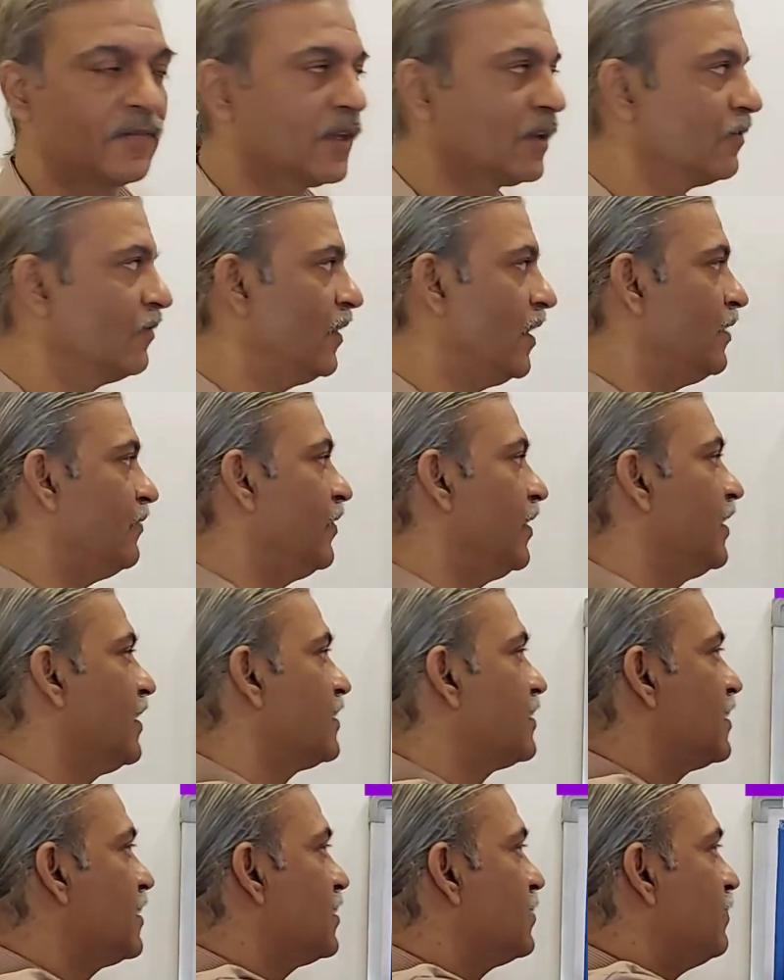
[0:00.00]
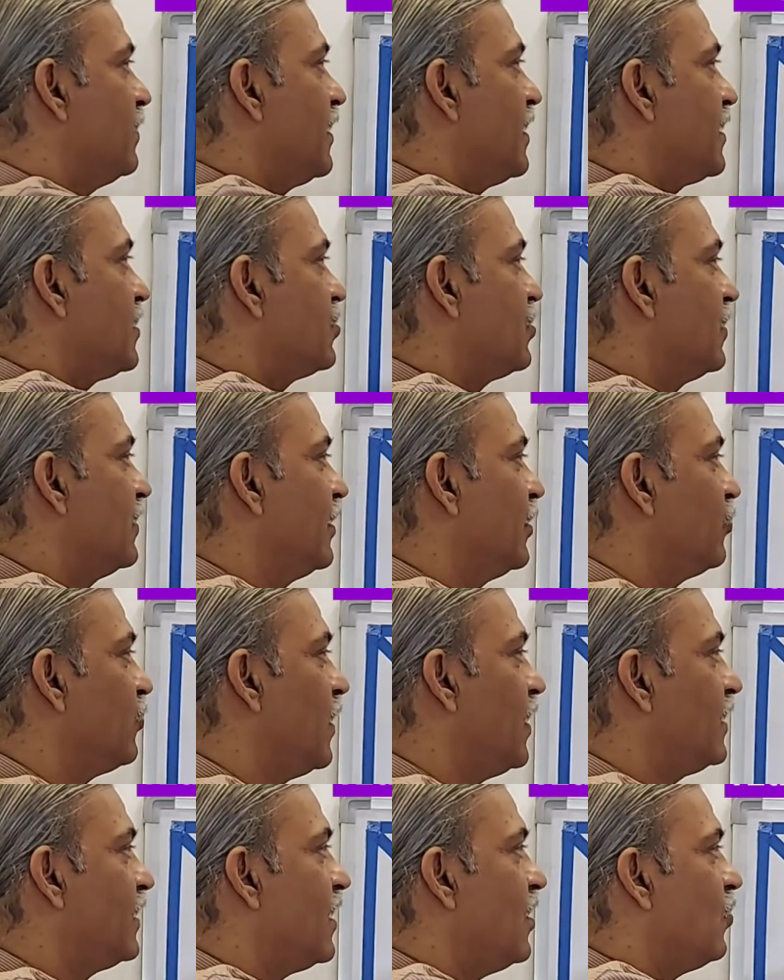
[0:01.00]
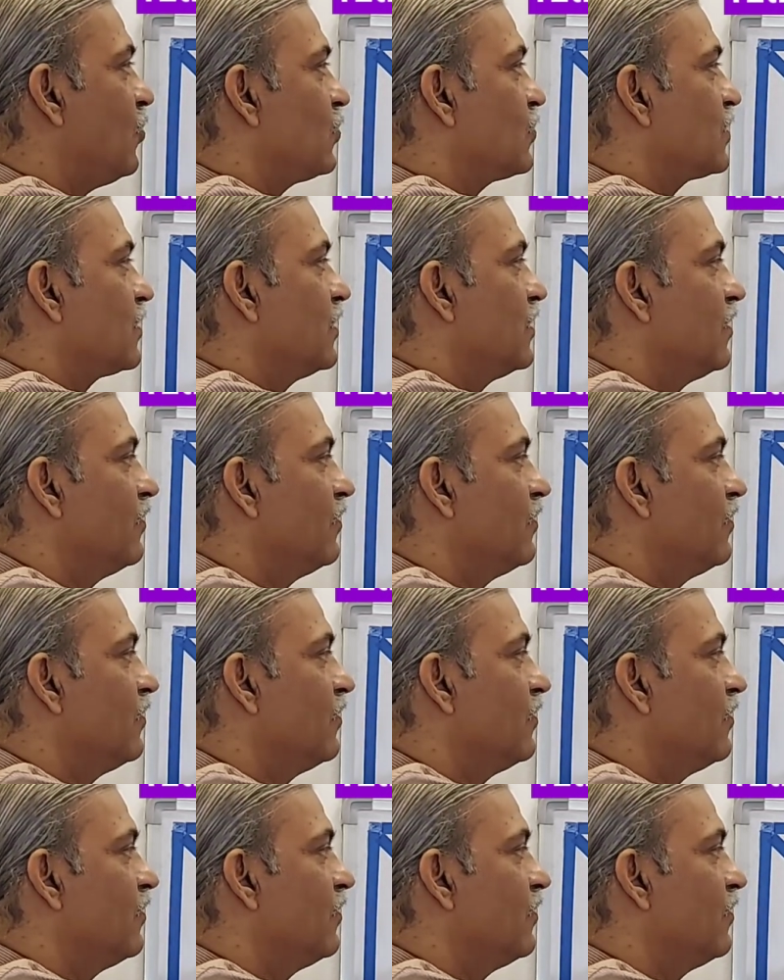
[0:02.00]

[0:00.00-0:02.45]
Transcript: When Venus is placed in the 12th house,